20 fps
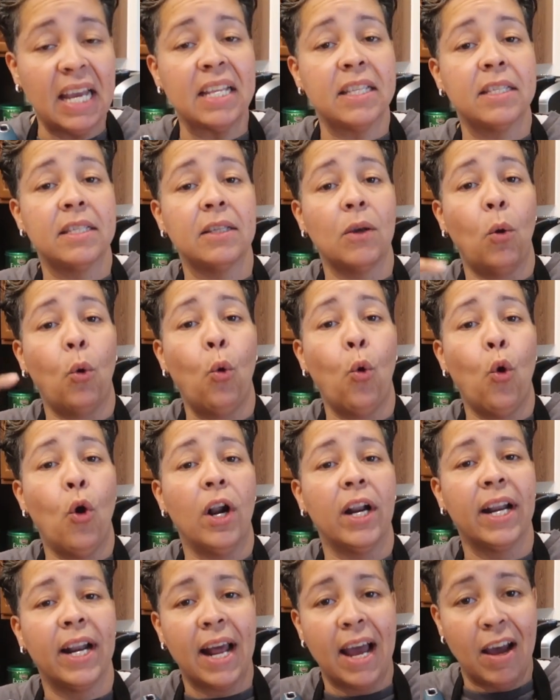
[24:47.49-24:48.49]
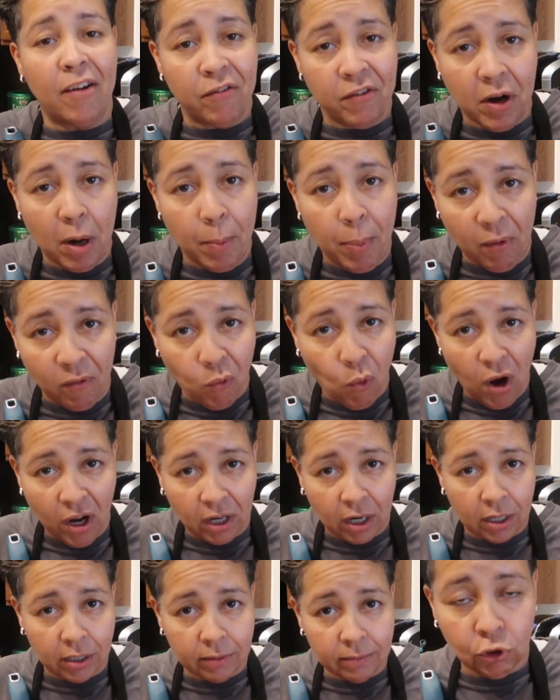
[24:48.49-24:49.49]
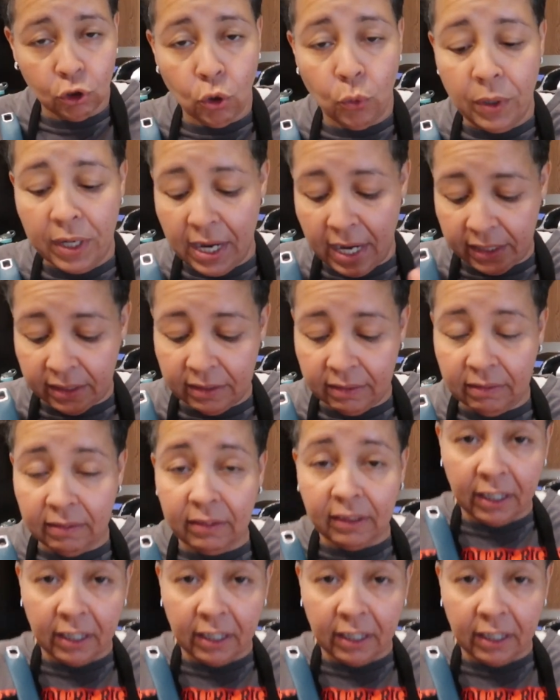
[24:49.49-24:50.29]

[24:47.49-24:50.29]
gets 1.5 cup of water. So we got